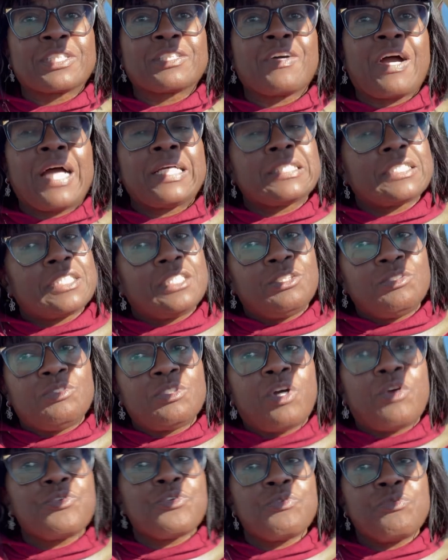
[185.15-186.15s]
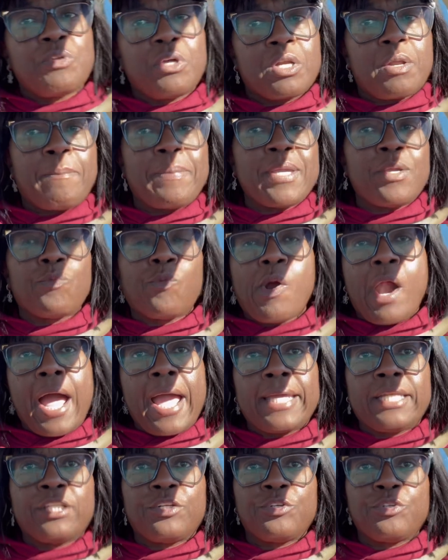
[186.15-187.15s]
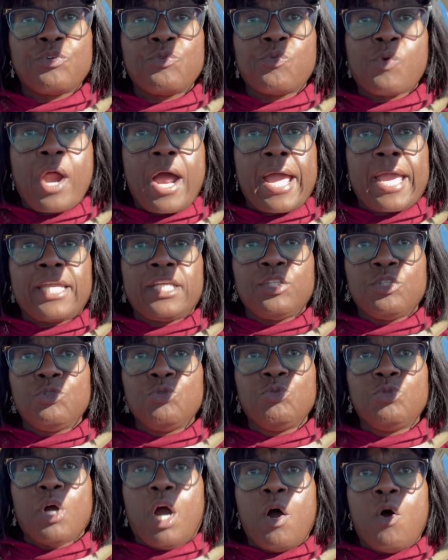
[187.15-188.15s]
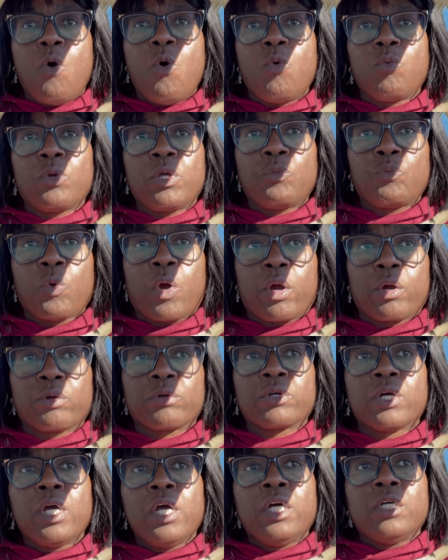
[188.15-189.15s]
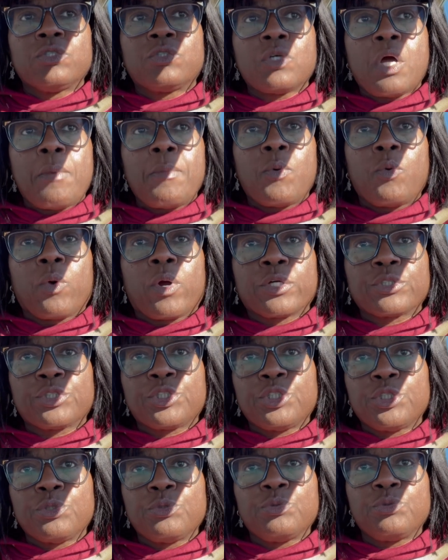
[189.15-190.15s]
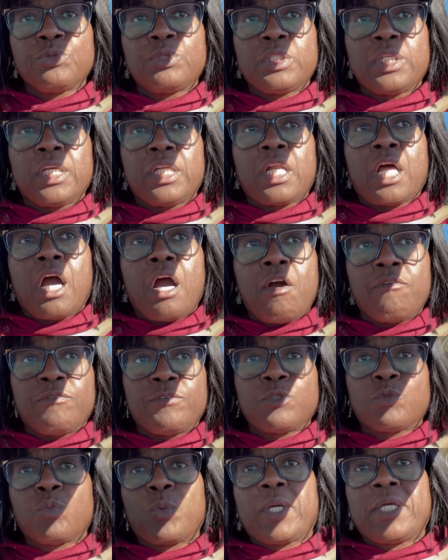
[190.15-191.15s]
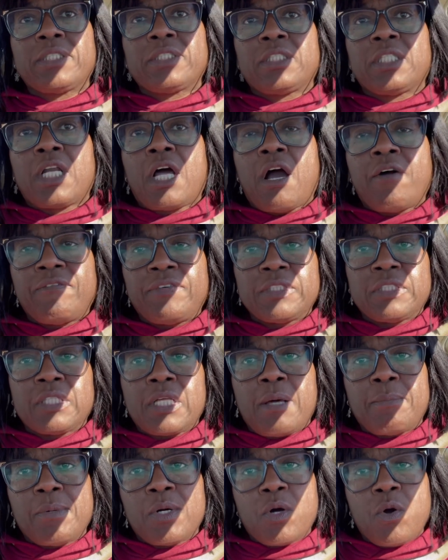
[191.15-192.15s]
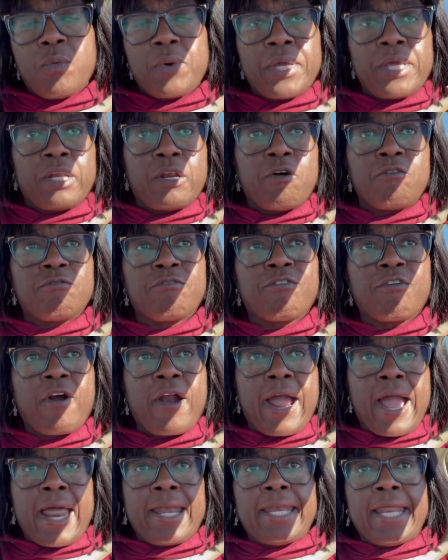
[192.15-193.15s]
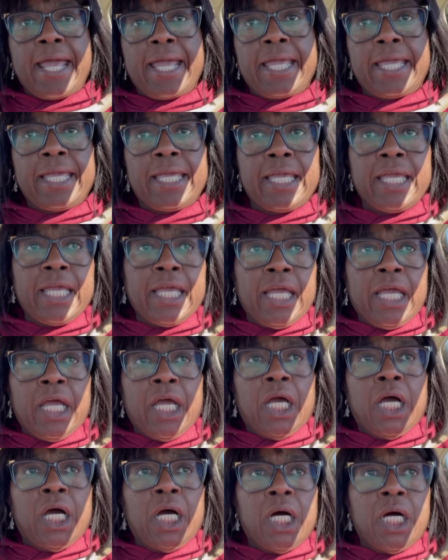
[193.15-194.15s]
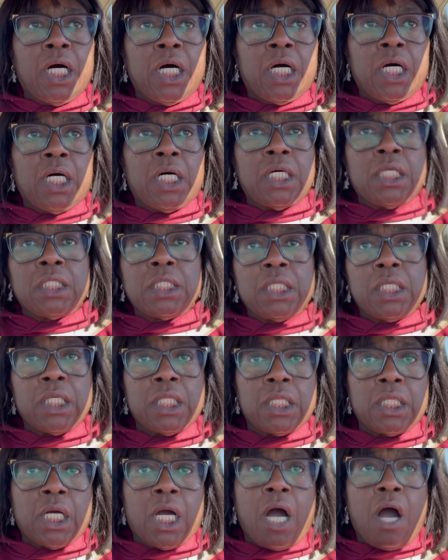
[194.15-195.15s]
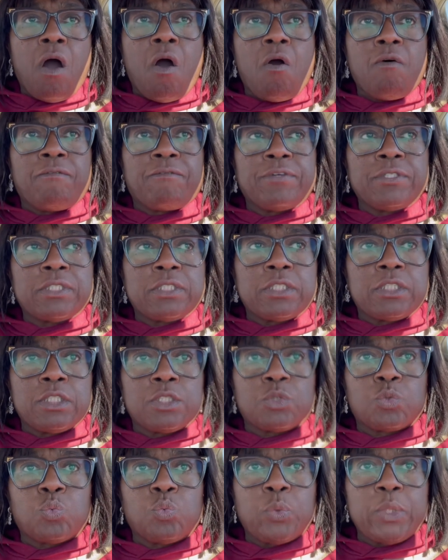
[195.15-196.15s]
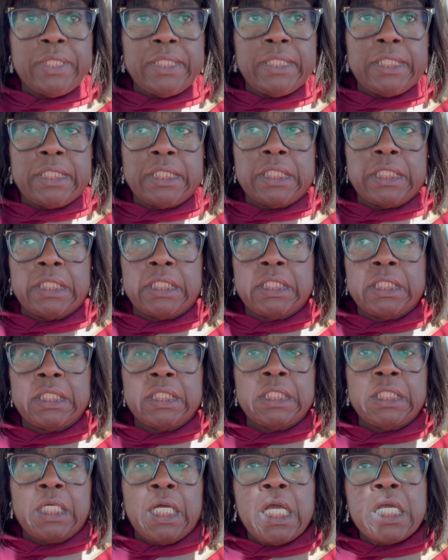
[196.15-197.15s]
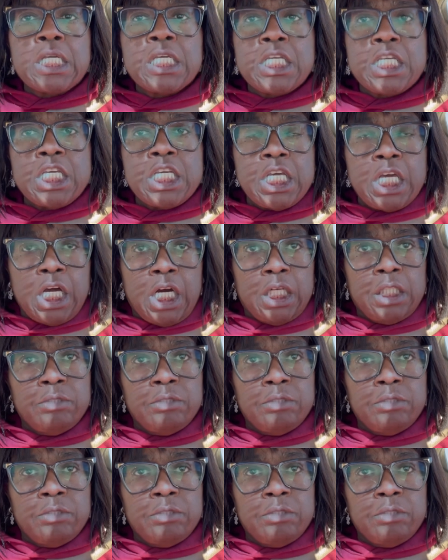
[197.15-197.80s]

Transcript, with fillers: So I said, you know, you know to be right and do right. You go on and work. So I'm going to work Tuesday in the office, Wednesday in the office, and I'm going to go in on Friday uh, in the office this week. Yeah.